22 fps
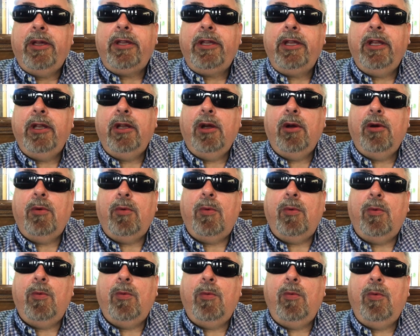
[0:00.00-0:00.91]
you know,
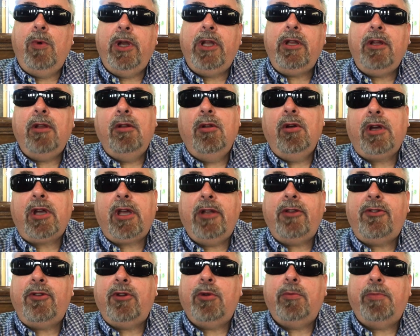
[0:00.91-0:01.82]
when you look
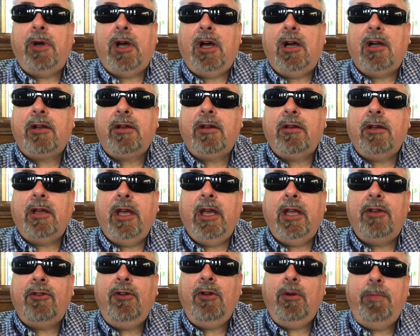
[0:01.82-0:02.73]
at Tupac,
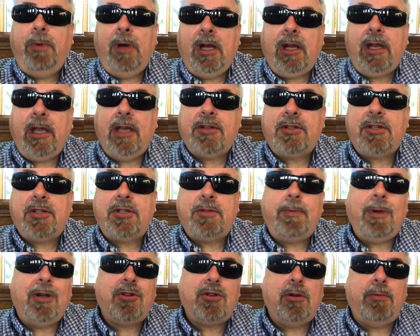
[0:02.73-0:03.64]
and Tupac has a
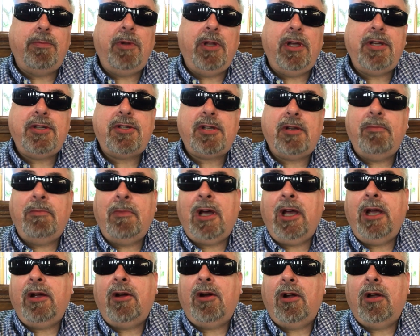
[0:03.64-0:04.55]
special place in
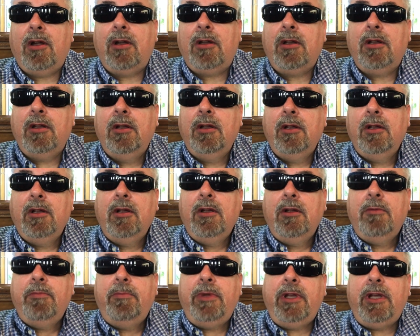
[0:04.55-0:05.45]
my heart
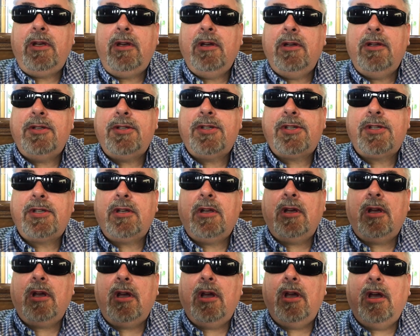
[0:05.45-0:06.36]
because
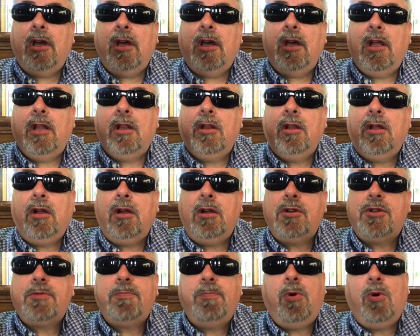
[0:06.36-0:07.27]
a
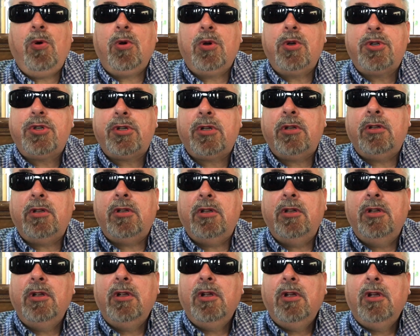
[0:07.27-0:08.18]
large portion
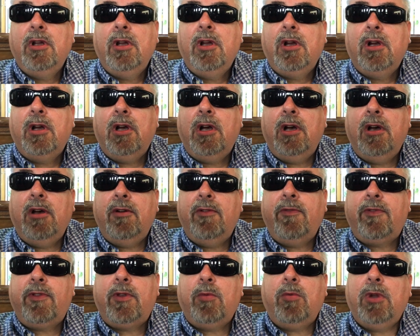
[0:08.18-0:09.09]

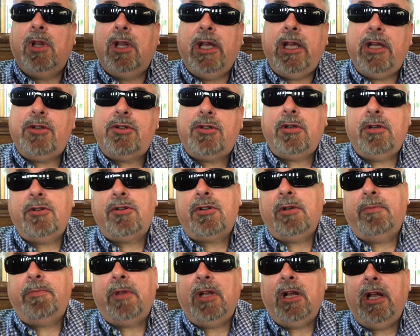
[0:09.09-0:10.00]
of the
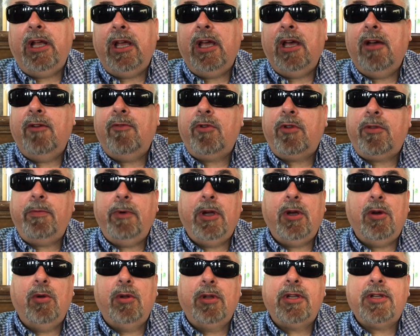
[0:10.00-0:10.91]
relationship that I have with
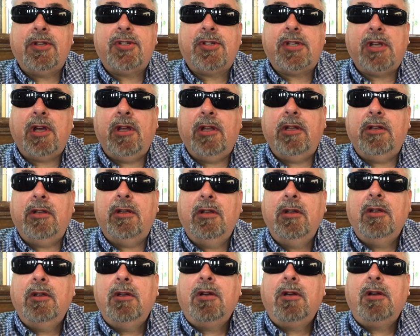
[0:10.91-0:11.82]
my oldest son
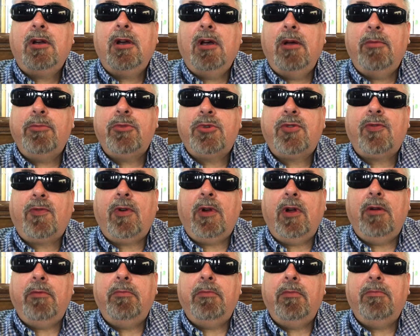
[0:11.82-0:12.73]
comes
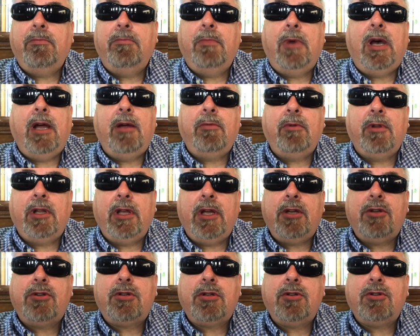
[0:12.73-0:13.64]
from my
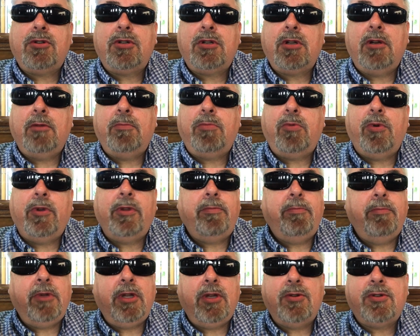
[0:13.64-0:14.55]
relationship
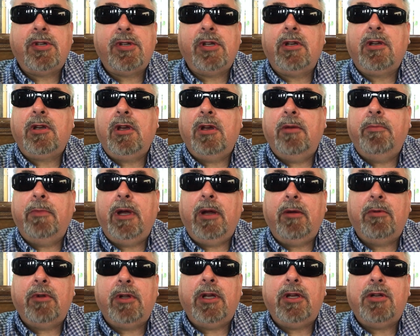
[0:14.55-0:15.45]
with music and my
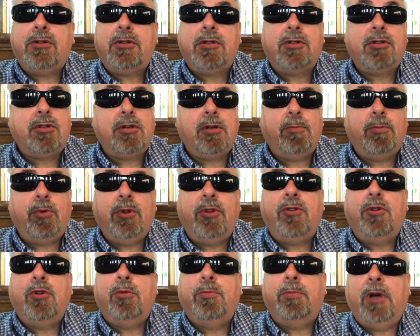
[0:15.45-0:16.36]
relationship with
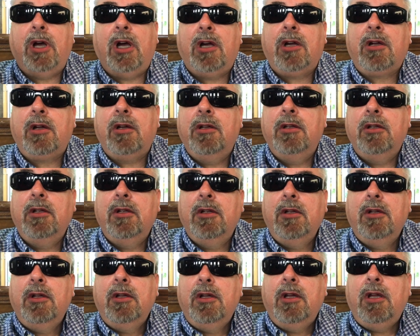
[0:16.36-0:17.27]
Tupac.
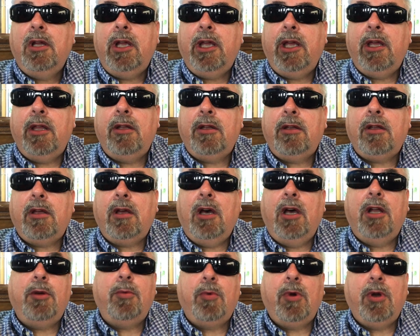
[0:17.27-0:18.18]
And
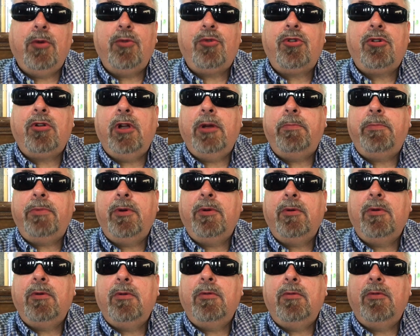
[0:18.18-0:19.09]
on a road trip,
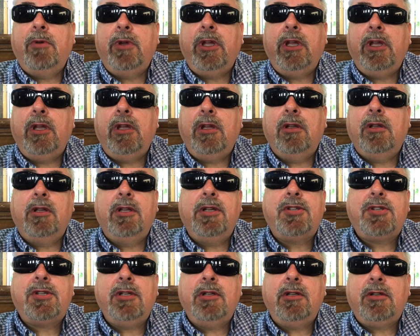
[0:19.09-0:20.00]
we
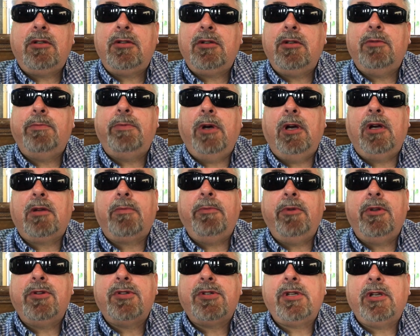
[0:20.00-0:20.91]
listened to Tupac
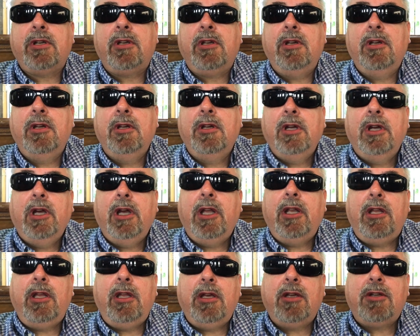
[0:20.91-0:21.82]
music,
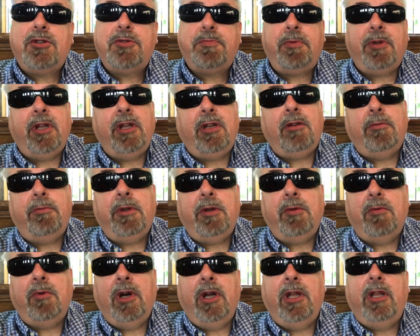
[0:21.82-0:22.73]
and he explained to me
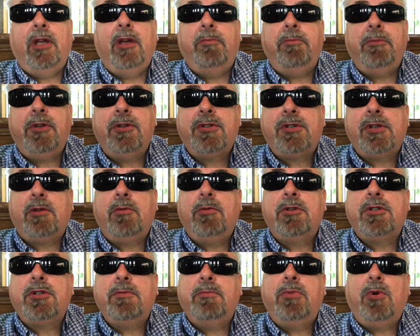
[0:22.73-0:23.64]
why that music
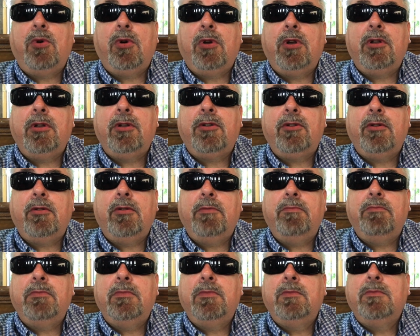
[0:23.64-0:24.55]
was important to
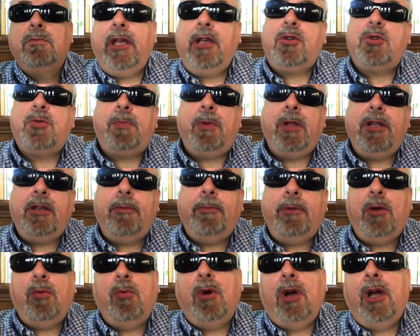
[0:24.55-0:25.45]
him. He explained to
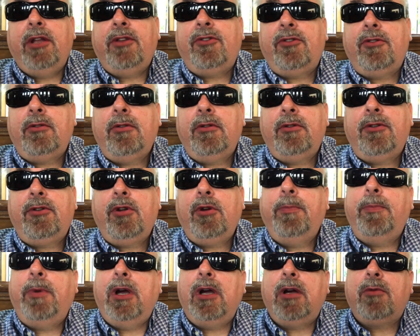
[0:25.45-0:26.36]
me why
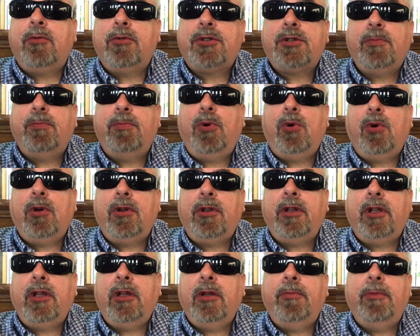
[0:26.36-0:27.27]
Tupac was
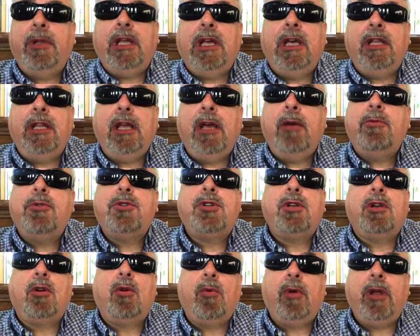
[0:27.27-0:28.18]
important to him, and that was
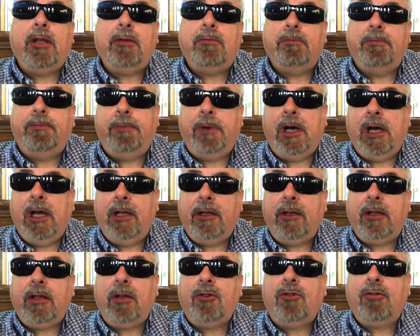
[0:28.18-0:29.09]
a great
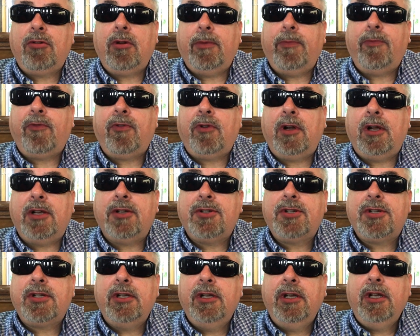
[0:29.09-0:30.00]
bonding trip for
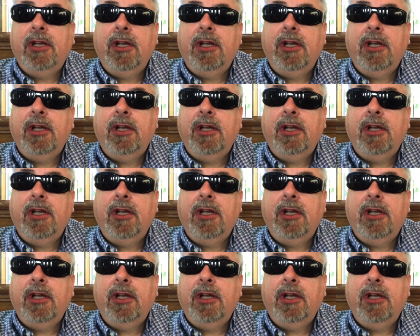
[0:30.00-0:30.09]
us.